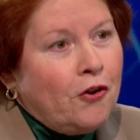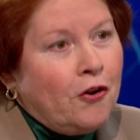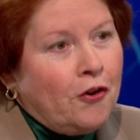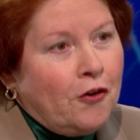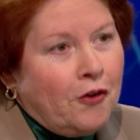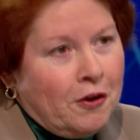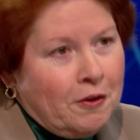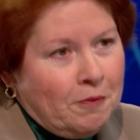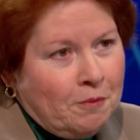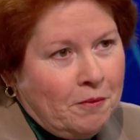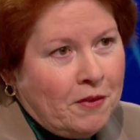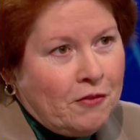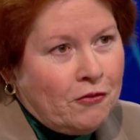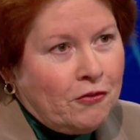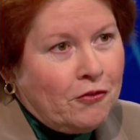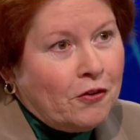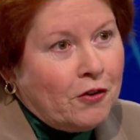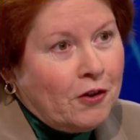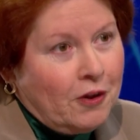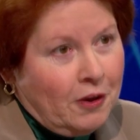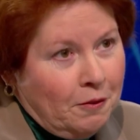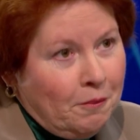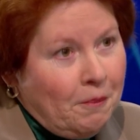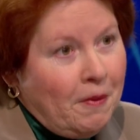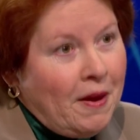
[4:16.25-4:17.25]
Gura and
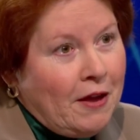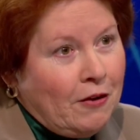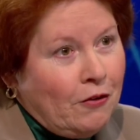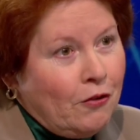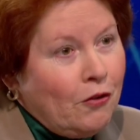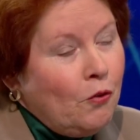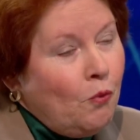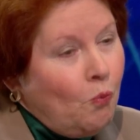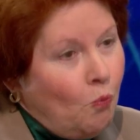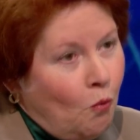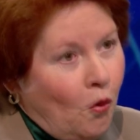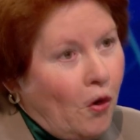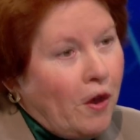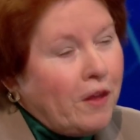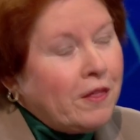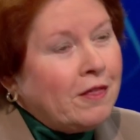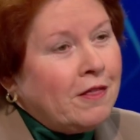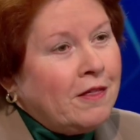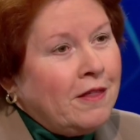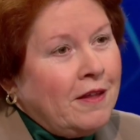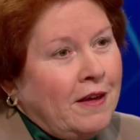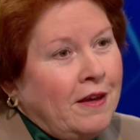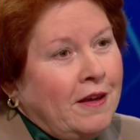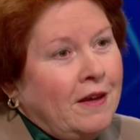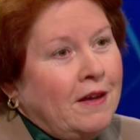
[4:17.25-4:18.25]
Mr. Clement, who want
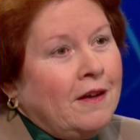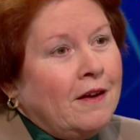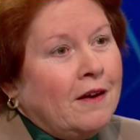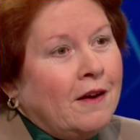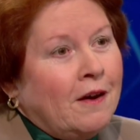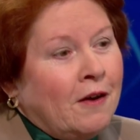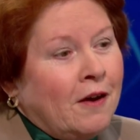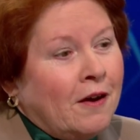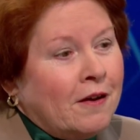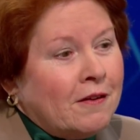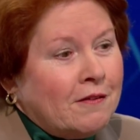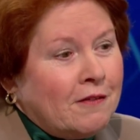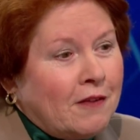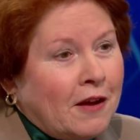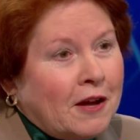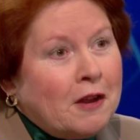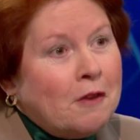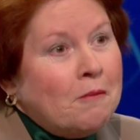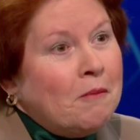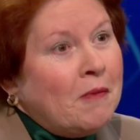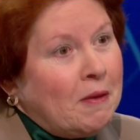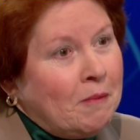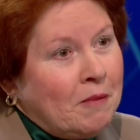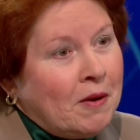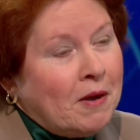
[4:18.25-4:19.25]
the uh,
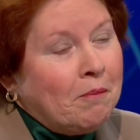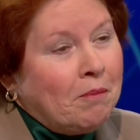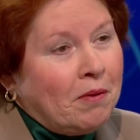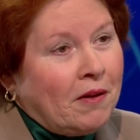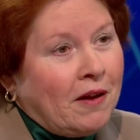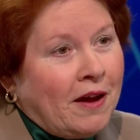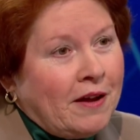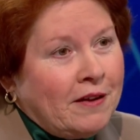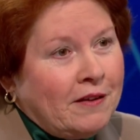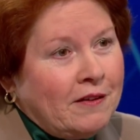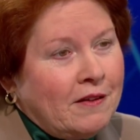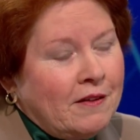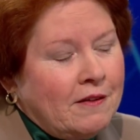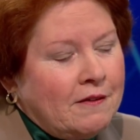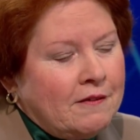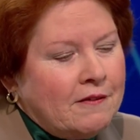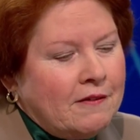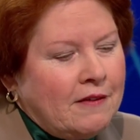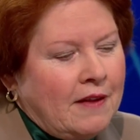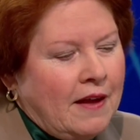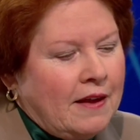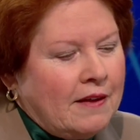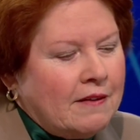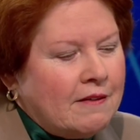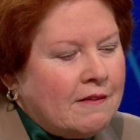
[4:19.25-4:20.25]
Second Amendment applied to the
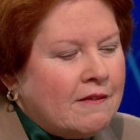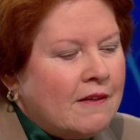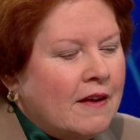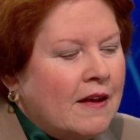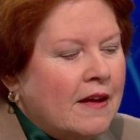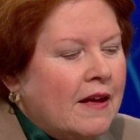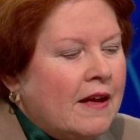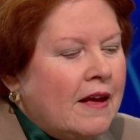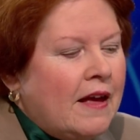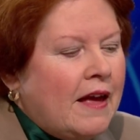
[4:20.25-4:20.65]
states.